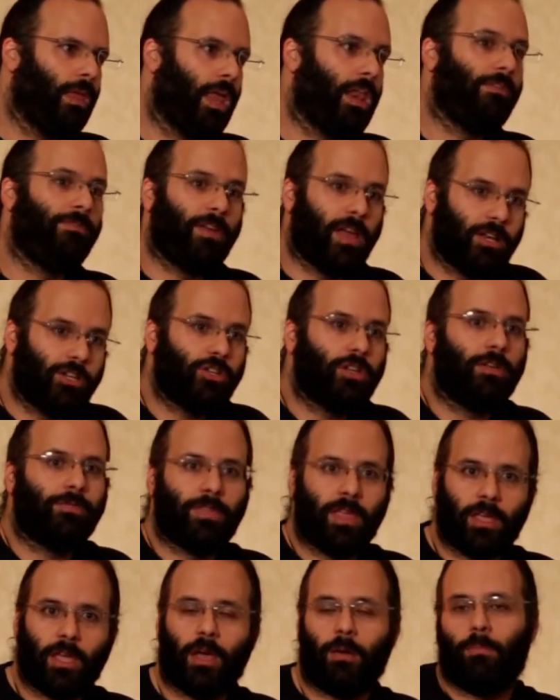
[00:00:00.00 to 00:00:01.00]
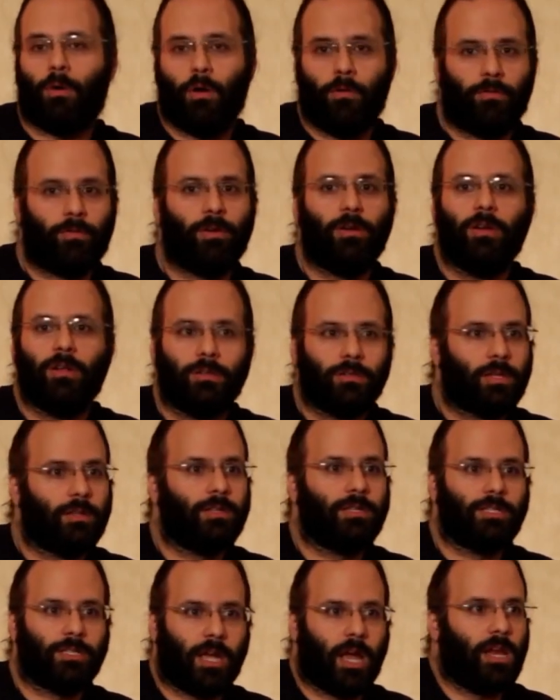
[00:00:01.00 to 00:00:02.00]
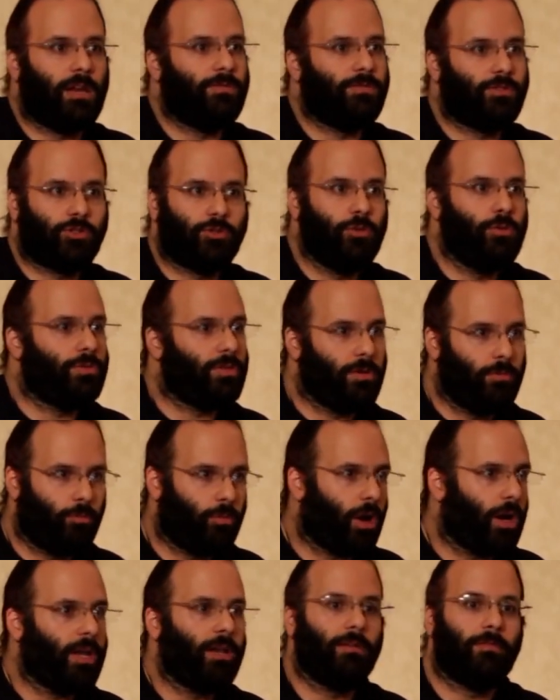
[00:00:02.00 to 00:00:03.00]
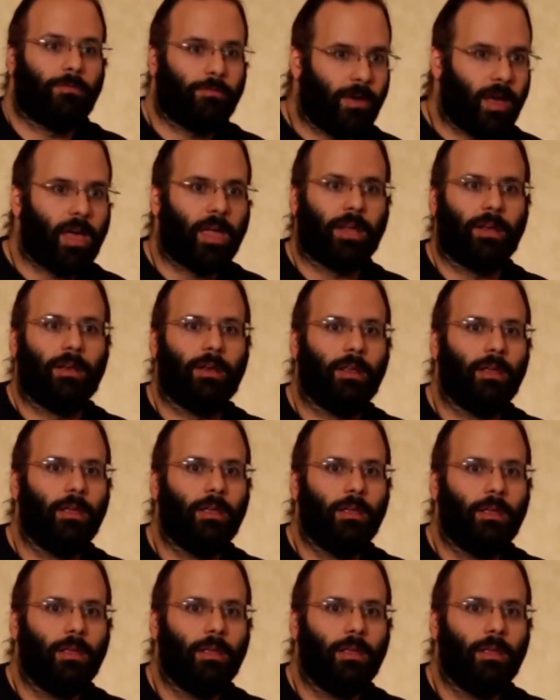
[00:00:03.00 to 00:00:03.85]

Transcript: And eventually, if they come over to the side of truth and right, fine.